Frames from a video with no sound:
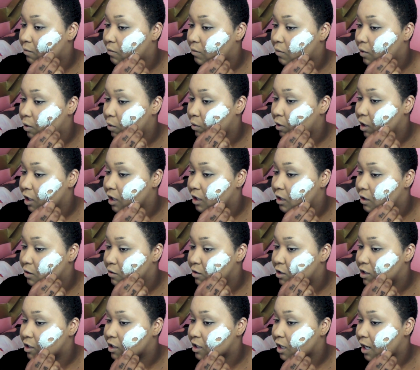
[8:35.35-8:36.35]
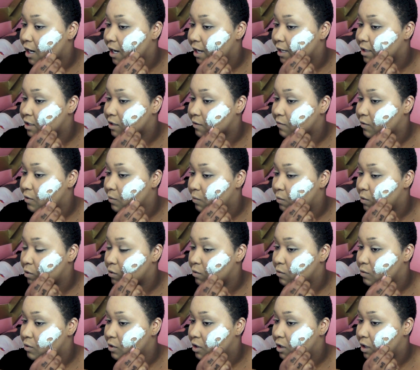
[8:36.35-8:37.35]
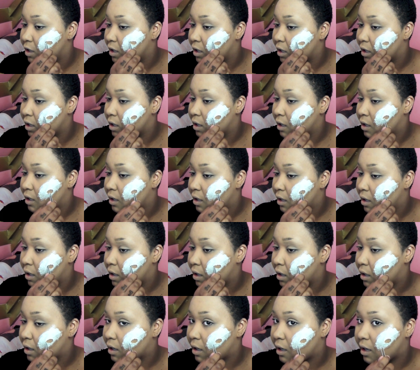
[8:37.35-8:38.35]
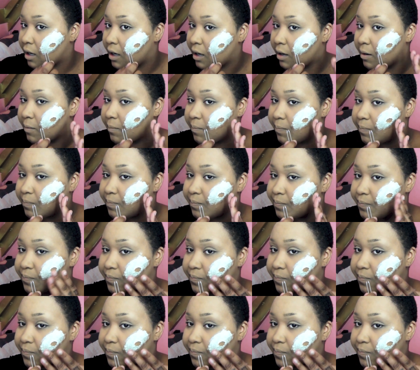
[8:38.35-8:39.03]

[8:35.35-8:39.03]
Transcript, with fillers: rolling those sides of the wound um,